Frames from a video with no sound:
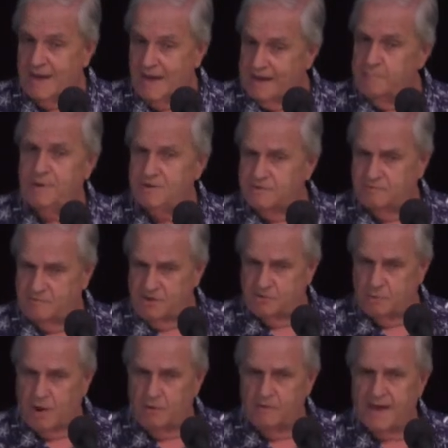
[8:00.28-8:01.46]
enemies of
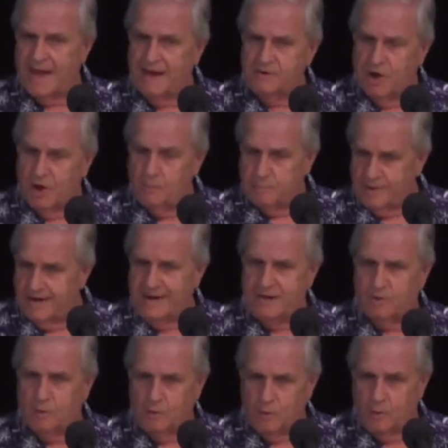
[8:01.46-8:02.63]
Israel, they had no
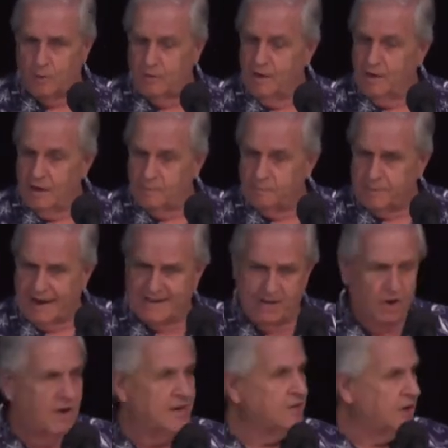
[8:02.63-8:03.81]
political or
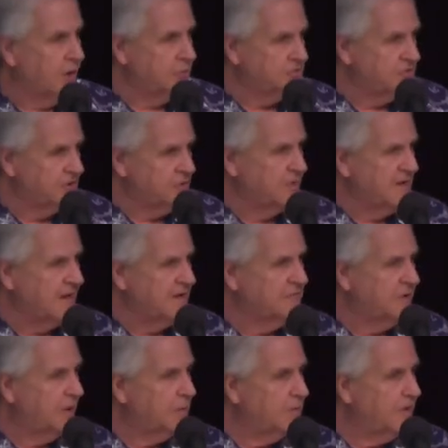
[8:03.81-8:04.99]
bloodline culture to
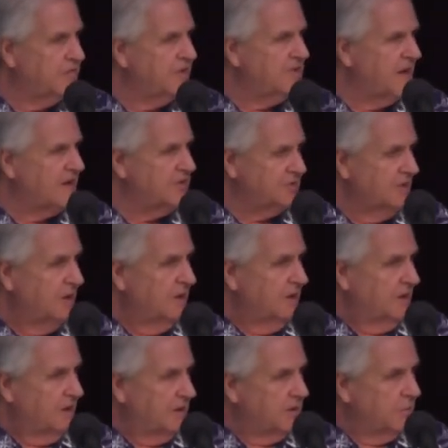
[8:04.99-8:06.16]
identify with, and yet
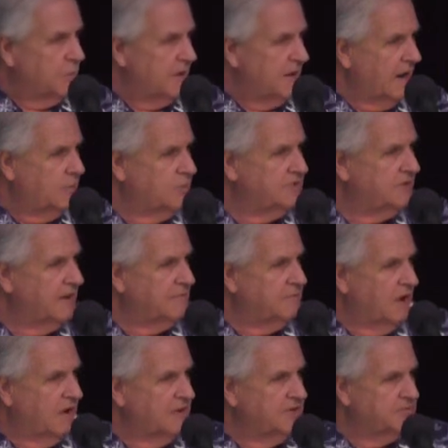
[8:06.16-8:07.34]
when they received the
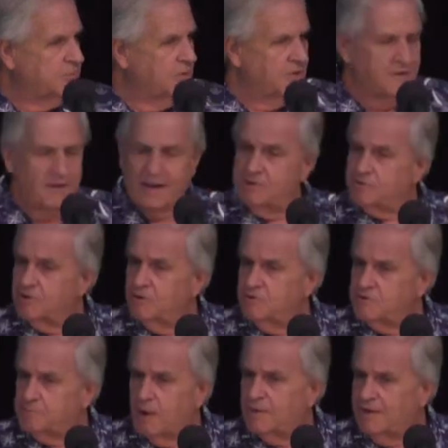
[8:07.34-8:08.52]
Holy Spirit, they too
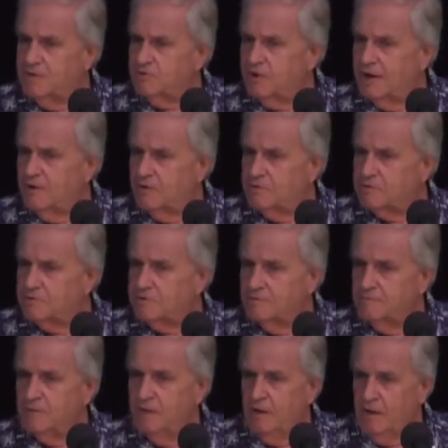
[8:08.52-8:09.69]
spoke in tongues.
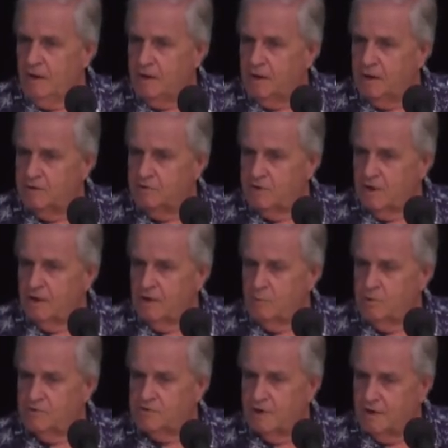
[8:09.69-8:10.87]
And uh, it
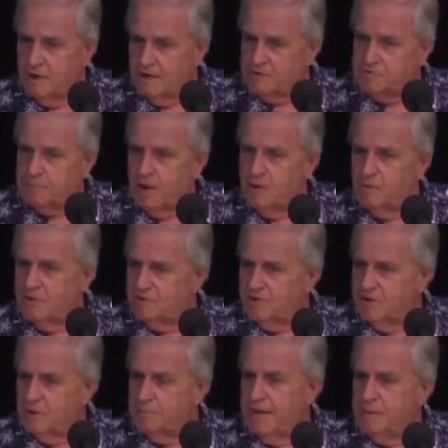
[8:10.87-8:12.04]
was spoken to
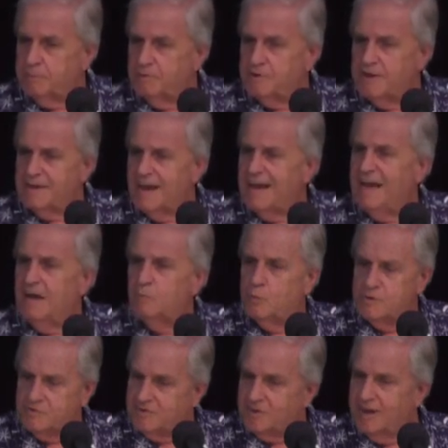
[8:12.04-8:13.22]
the people that they have
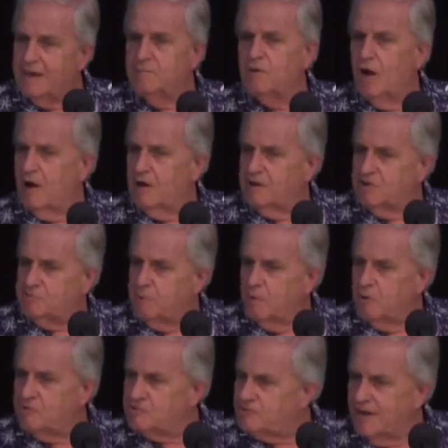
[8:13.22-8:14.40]
received the Holy
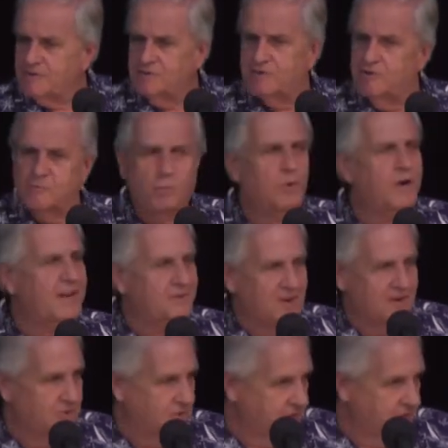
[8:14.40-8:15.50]
Spirit just as we did.